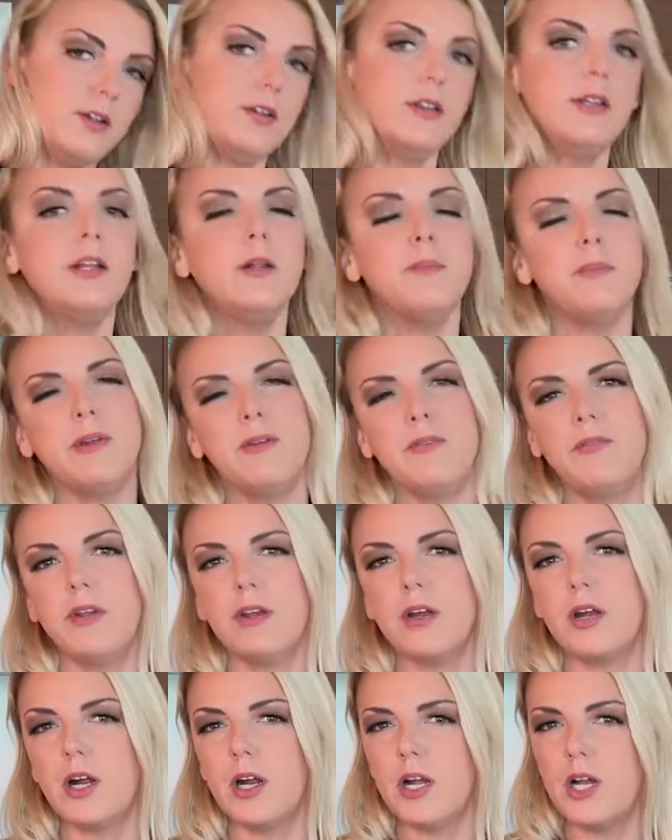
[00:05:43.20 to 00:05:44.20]
A little bit of
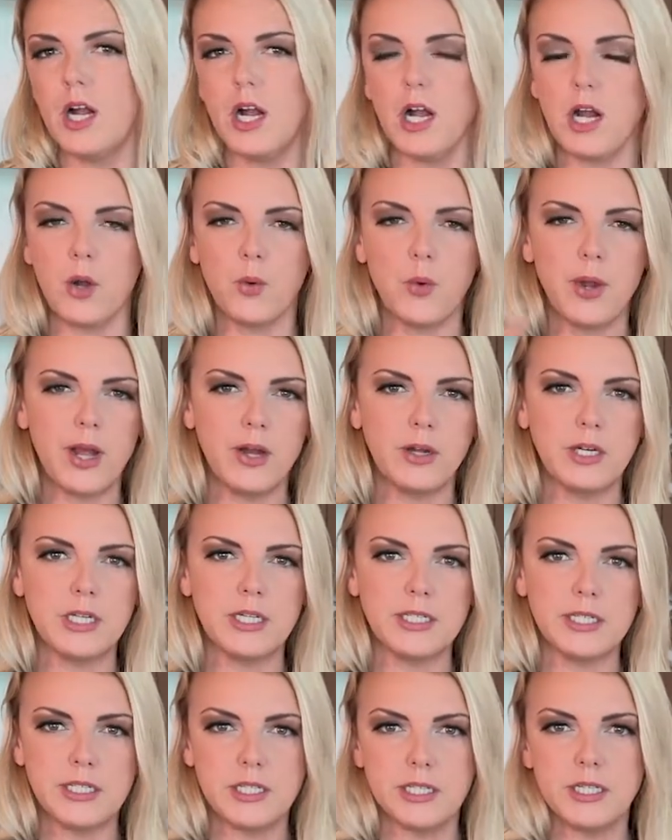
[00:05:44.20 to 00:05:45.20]
vinegar, around
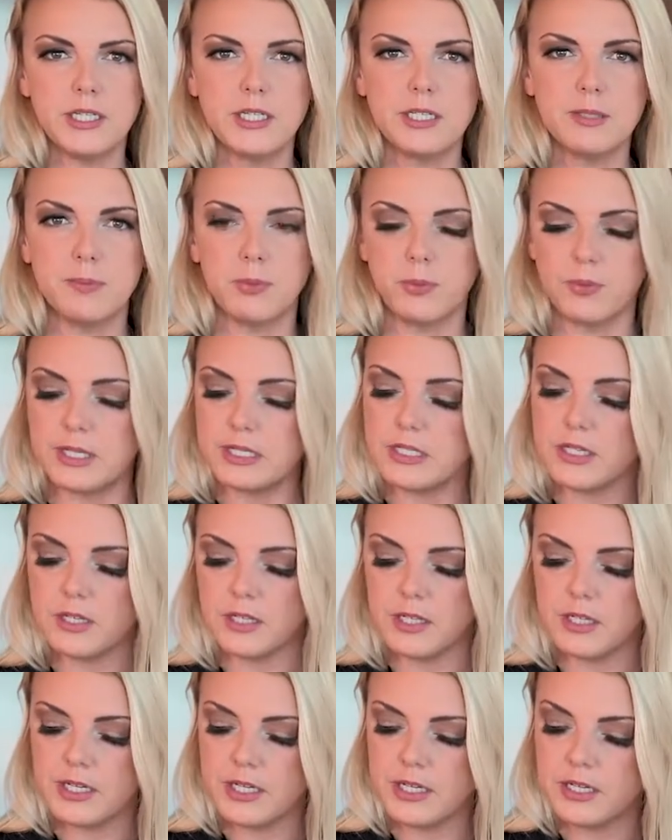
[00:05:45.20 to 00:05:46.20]
a teaspoon, that's all
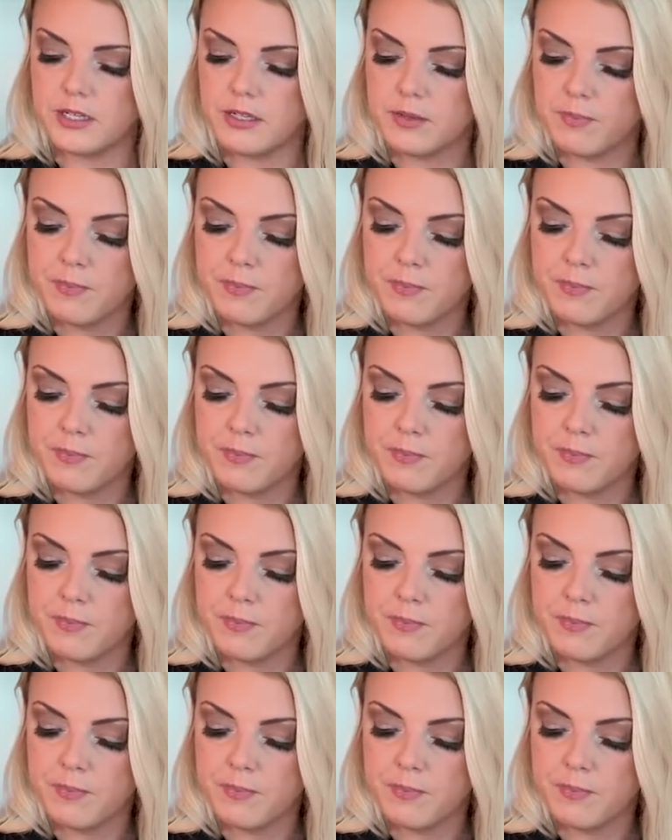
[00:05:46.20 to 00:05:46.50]
you need.